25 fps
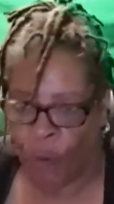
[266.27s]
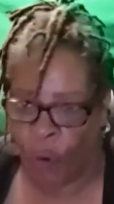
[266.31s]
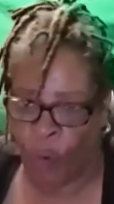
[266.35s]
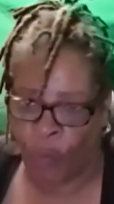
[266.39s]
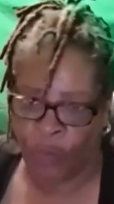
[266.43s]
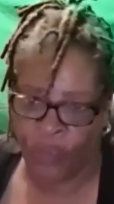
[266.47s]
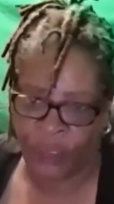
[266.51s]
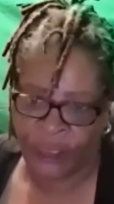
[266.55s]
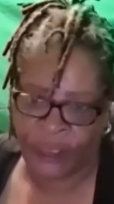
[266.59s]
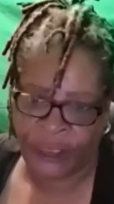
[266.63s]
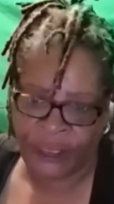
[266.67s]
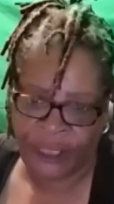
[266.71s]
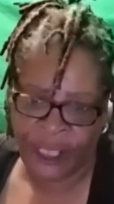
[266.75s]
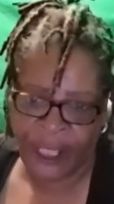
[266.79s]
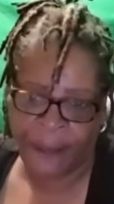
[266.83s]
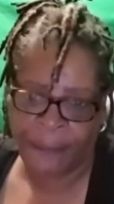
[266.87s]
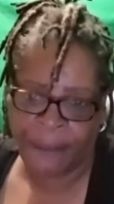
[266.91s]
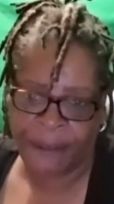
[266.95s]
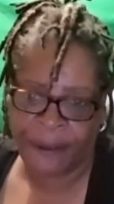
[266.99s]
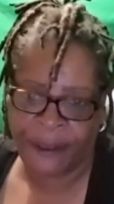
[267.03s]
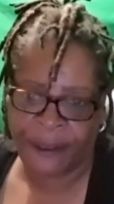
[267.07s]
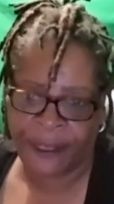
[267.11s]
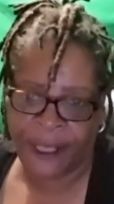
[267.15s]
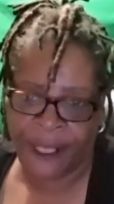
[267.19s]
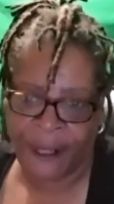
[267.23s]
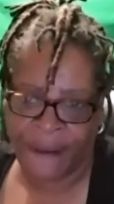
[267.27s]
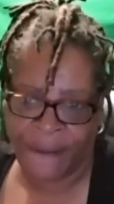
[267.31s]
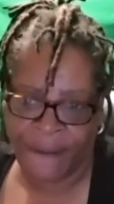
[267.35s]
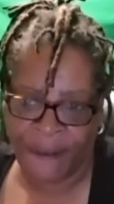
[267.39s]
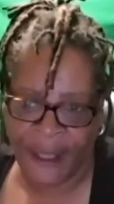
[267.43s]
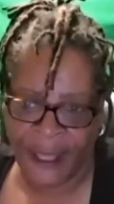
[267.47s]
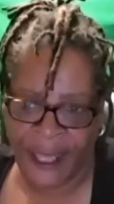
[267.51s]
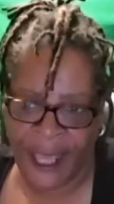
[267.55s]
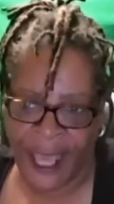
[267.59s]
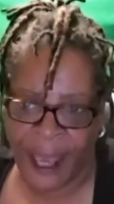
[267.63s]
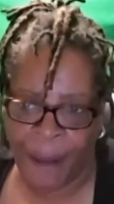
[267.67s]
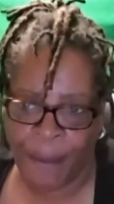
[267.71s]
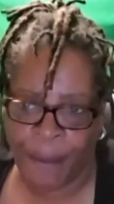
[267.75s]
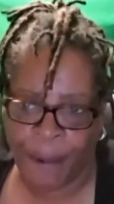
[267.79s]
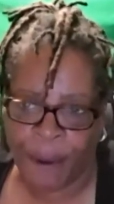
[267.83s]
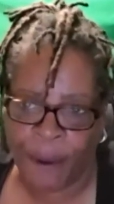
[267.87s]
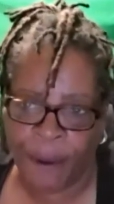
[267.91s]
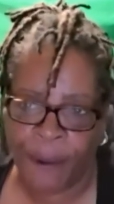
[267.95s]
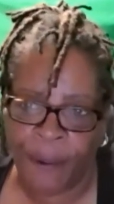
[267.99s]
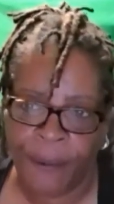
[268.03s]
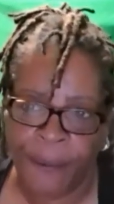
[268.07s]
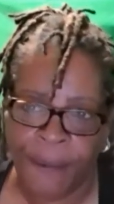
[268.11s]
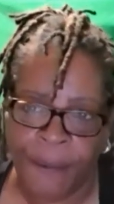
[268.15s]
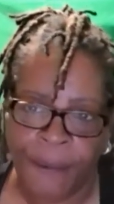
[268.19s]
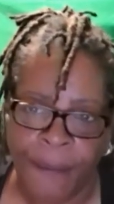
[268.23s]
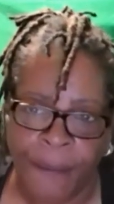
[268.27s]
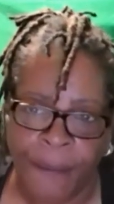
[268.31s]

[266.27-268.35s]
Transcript: on the steps of the Capitol.